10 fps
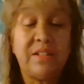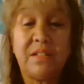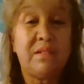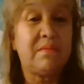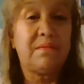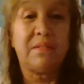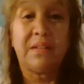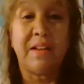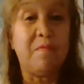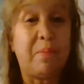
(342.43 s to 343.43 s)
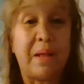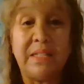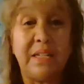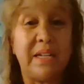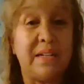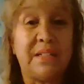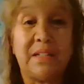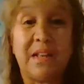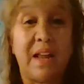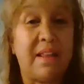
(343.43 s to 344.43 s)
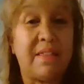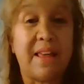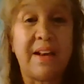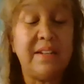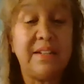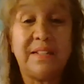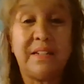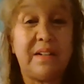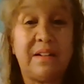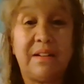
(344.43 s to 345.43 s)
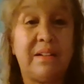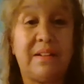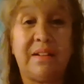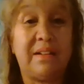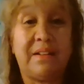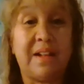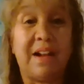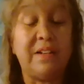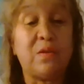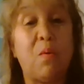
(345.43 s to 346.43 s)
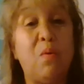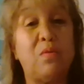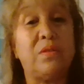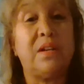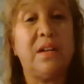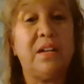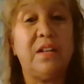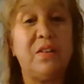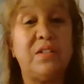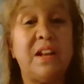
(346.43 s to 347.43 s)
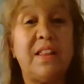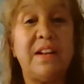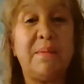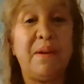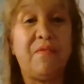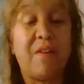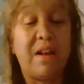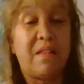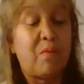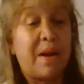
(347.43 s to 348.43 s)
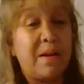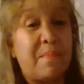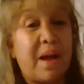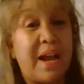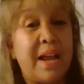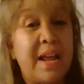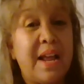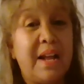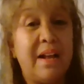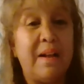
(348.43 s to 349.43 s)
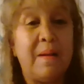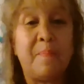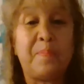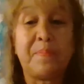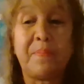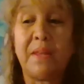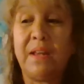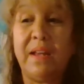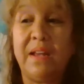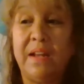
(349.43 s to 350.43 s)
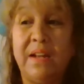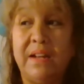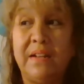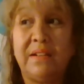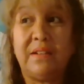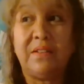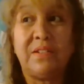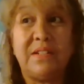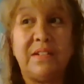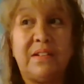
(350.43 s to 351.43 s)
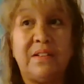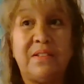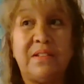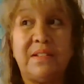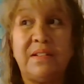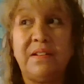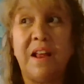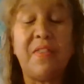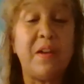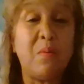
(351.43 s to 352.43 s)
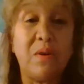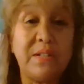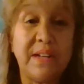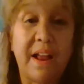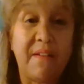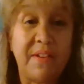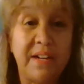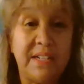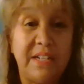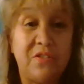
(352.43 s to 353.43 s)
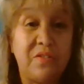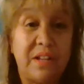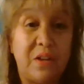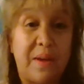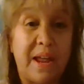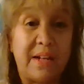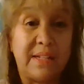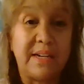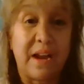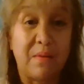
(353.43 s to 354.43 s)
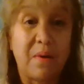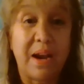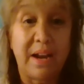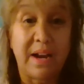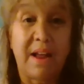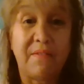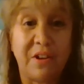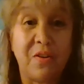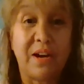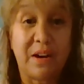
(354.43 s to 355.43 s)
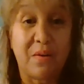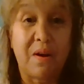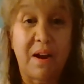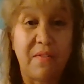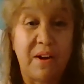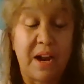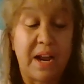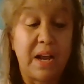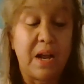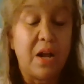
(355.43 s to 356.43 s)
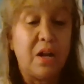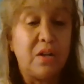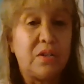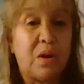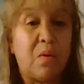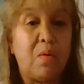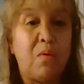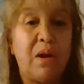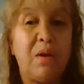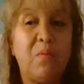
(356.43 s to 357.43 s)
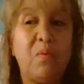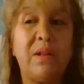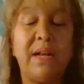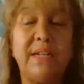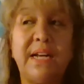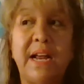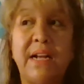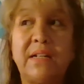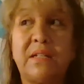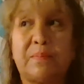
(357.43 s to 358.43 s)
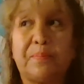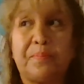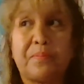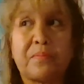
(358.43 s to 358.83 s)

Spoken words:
just give blessings. Like that is gold. There's nothing to be threatened by. There's nothing worse than having a teacher that you can't stand, right? And having your kid cry every day. So it really takes